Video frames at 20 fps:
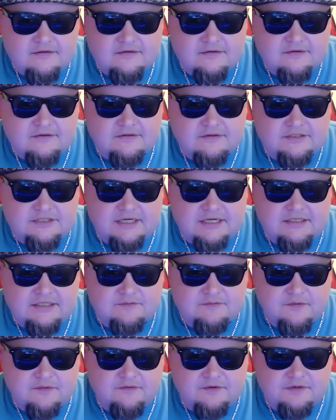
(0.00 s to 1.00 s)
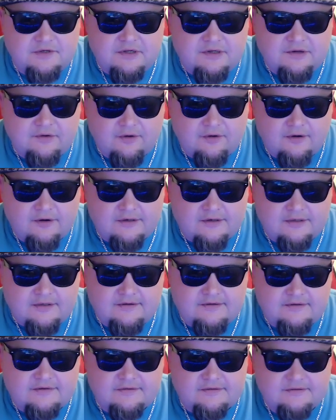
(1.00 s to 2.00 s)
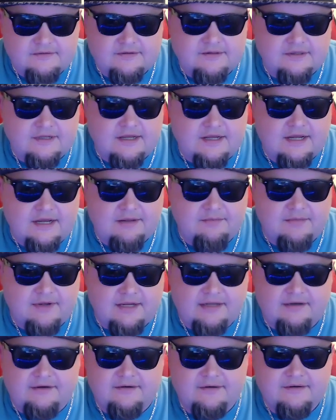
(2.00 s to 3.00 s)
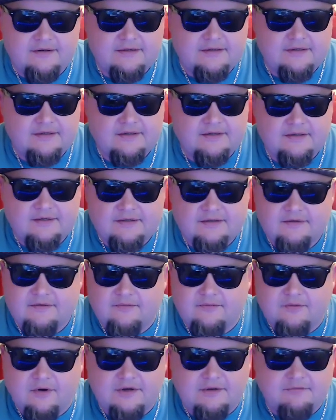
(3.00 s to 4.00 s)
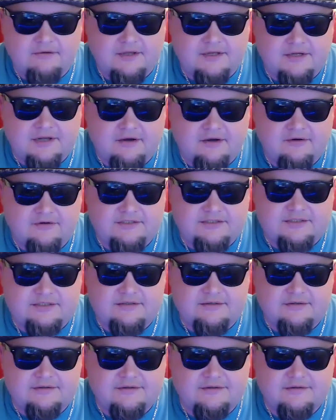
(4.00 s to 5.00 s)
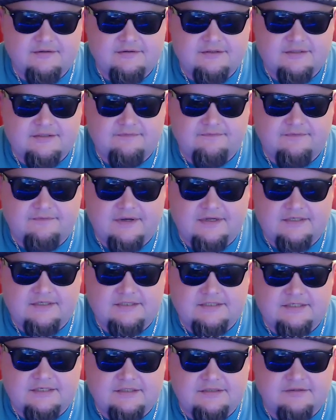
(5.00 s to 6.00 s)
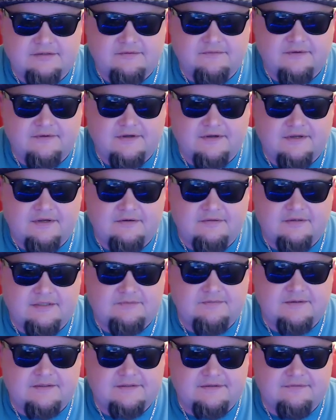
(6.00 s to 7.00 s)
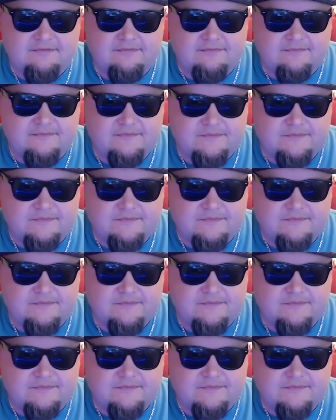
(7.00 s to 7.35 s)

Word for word: So Shane just moved to New York. Yeah, man. Welcome to the coast. fucking shit is so fucking expensive.